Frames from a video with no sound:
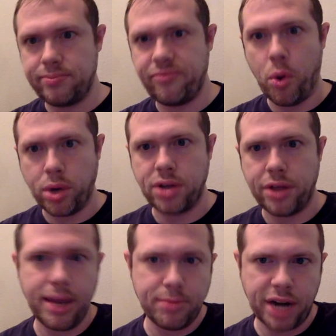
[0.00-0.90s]
focus on
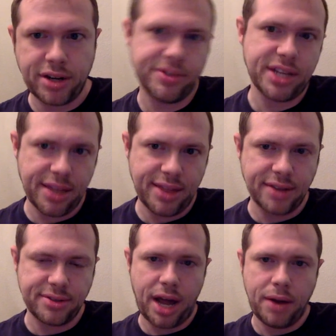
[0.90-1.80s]
the objectives and get
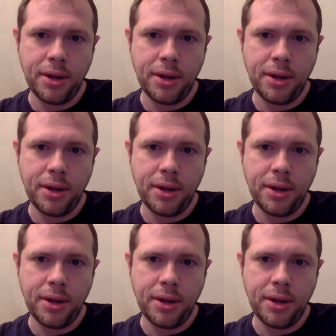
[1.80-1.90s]
things done.